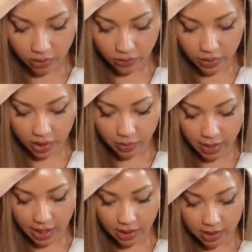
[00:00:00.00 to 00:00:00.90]
for this
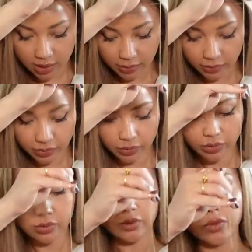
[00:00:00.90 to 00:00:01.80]
piece
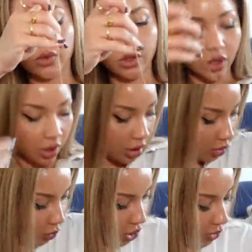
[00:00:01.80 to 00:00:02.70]

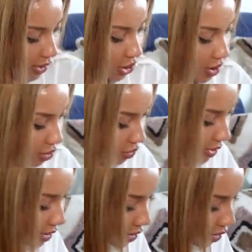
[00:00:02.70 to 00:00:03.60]
was to actually
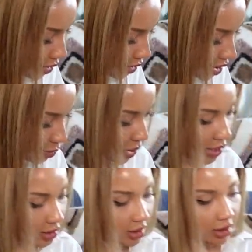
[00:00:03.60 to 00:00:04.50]
thread this
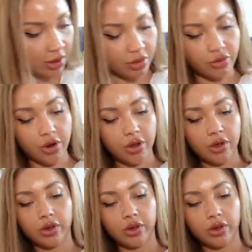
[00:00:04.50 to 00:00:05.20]
pendant through.